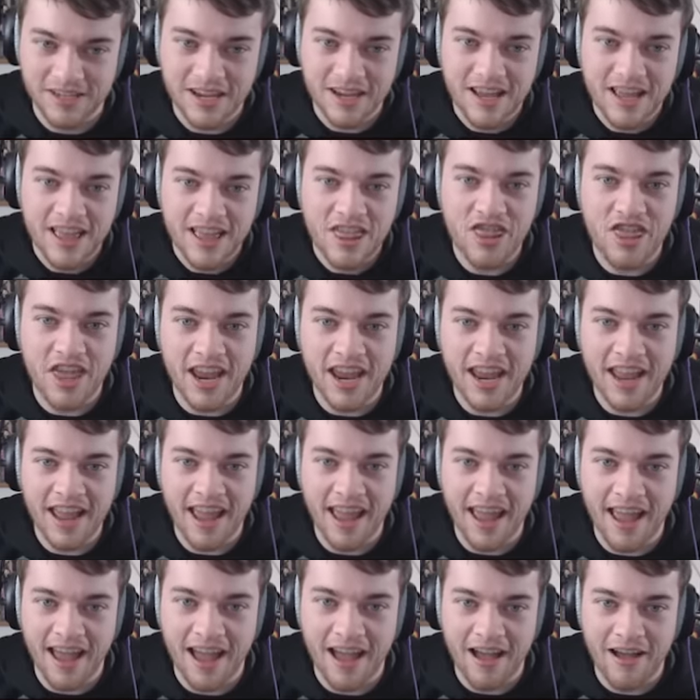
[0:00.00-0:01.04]
Ow. They
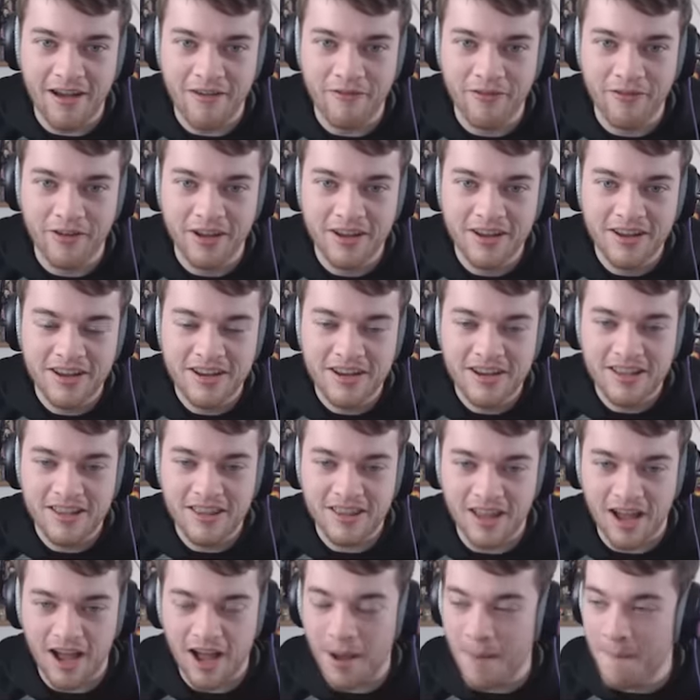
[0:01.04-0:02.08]
have
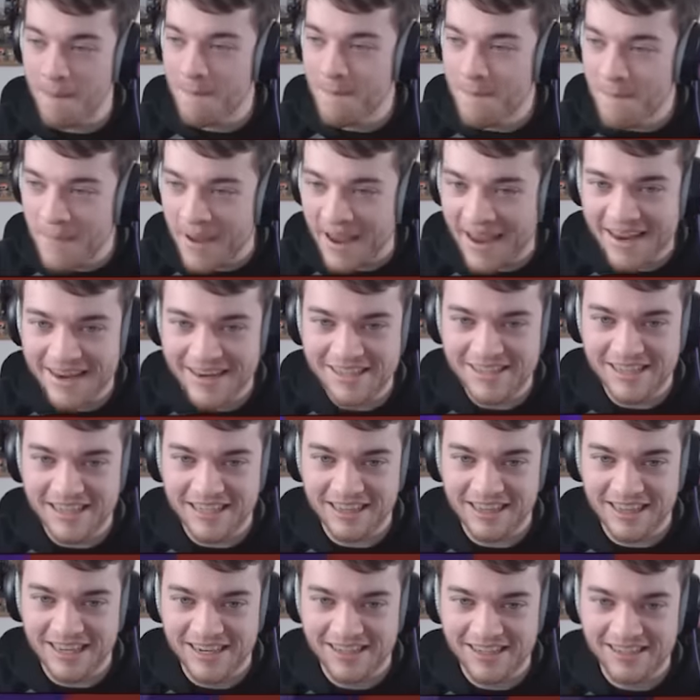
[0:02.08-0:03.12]

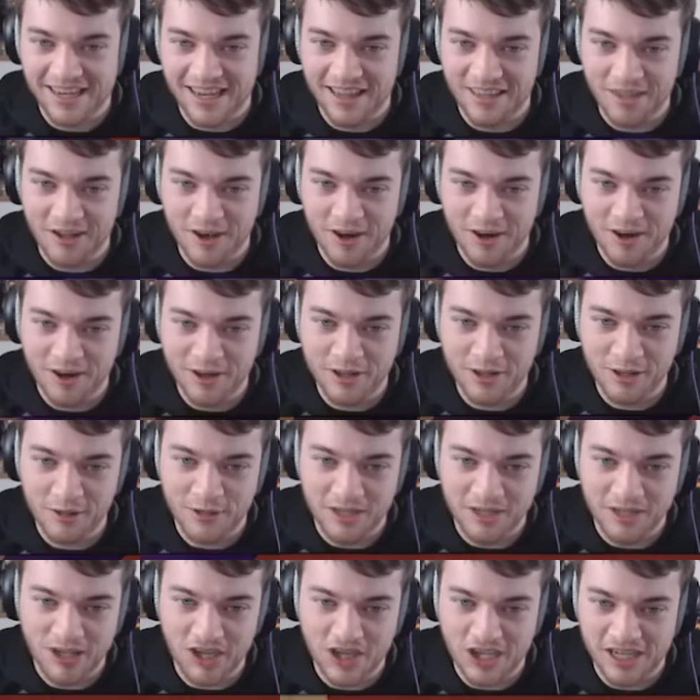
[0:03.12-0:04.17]
amazing things on there,
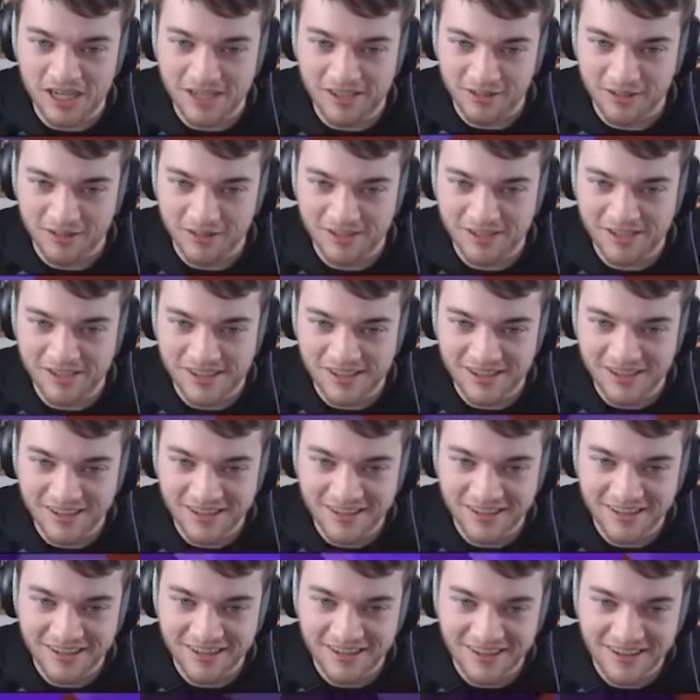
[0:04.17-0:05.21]
including shields.
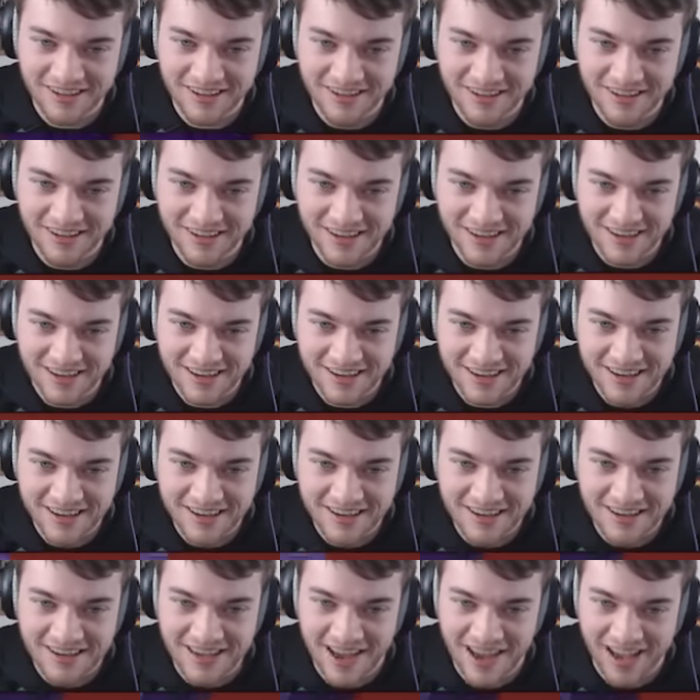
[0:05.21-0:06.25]

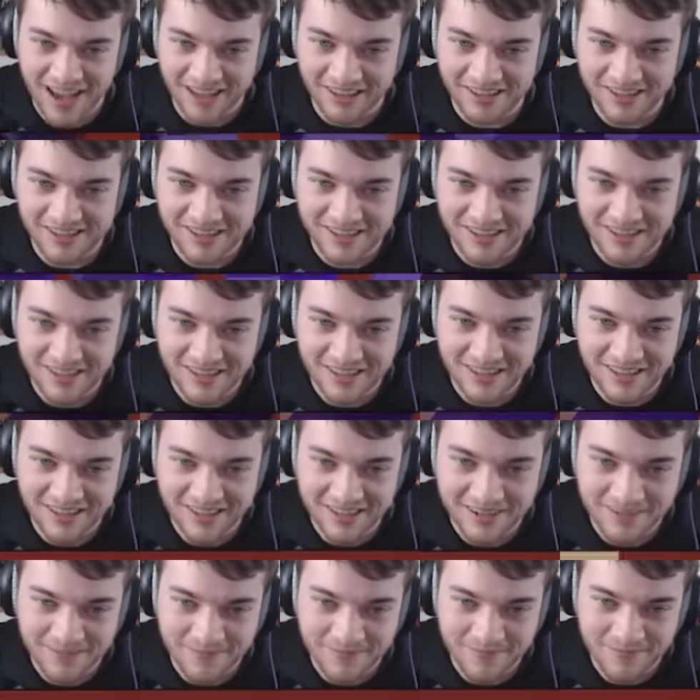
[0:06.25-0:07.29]
Seriously? Yes.
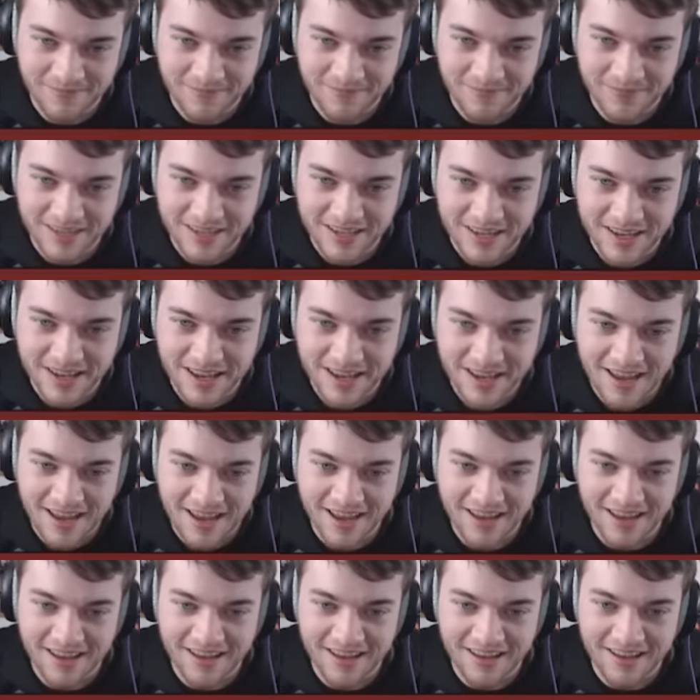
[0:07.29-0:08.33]
That actually seems kind of
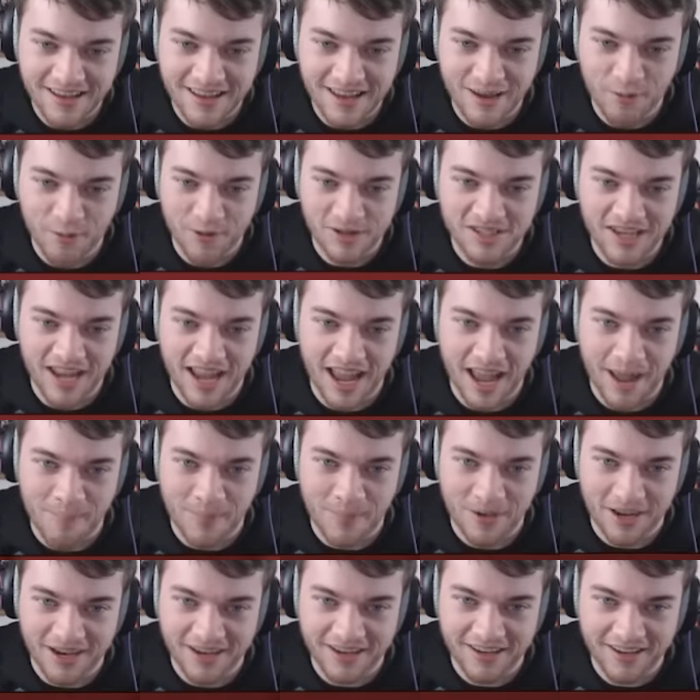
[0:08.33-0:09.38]
cool. It was
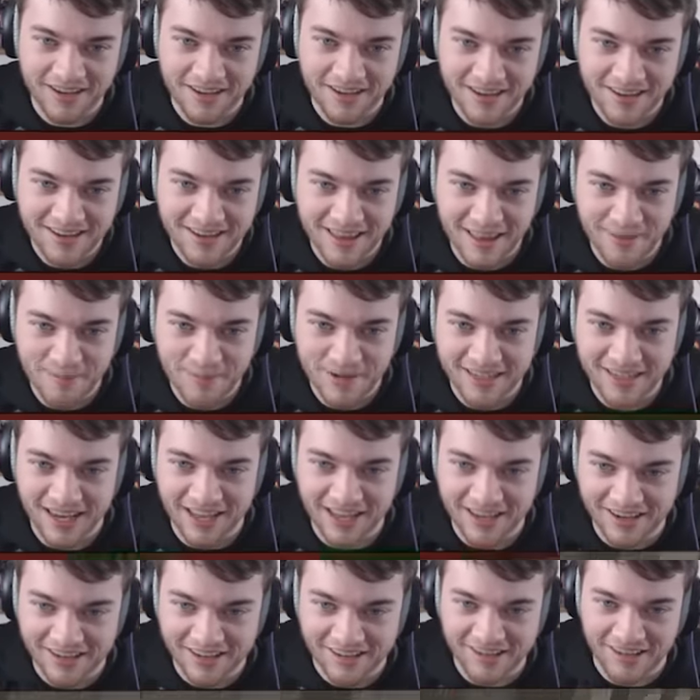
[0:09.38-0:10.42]
epic. Let me
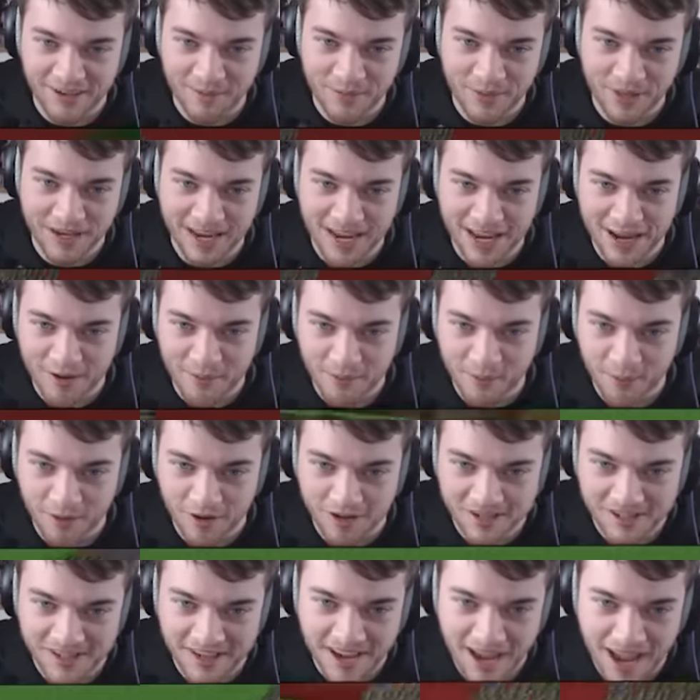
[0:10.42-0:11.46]
tell you something. It
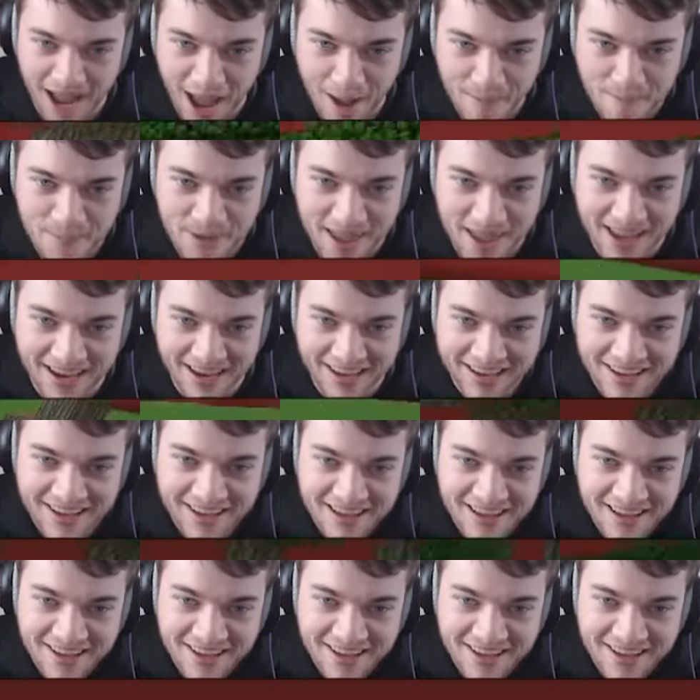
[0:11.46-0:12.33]
was epic.